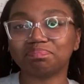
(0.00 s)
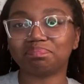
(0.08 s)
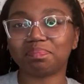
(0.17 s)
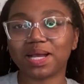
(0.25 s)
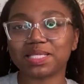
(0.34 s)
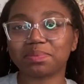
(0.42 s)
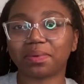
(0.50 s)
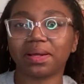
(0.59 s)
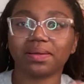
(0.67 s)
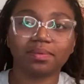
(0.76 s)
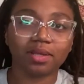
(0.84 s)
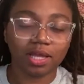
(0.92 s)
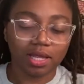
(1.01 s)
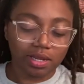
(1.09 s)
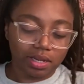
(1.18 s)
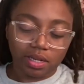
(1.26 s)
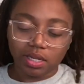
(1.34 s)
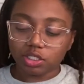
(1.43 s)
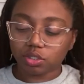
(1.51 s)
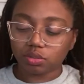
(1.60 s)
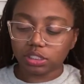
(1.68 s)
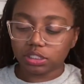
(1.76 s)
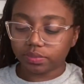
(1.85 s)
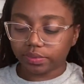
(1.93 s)
my spray. So
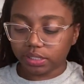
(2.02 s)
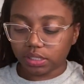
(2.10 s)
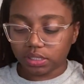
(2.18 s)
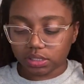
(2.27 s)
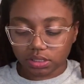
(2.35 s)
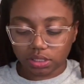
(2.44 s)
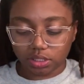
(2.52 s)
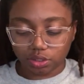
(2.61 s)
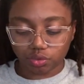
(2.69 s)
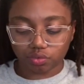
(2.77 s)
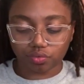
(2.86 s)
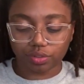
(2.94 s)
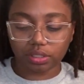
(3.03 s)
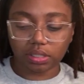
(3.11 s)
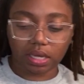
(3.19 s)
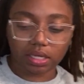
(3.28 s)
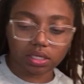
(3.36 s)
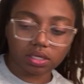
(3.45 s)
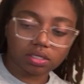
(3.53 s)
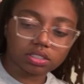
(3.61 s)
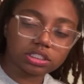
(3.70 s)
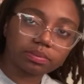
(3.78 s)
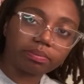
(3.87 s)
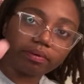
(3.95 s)
this one is the Nizori Loc
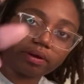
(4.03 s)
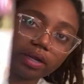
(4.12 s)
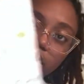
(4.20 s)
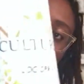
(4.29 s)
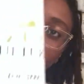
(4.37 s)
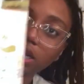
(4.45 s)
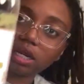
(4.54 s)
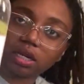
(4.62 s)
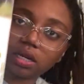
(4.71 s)
Spray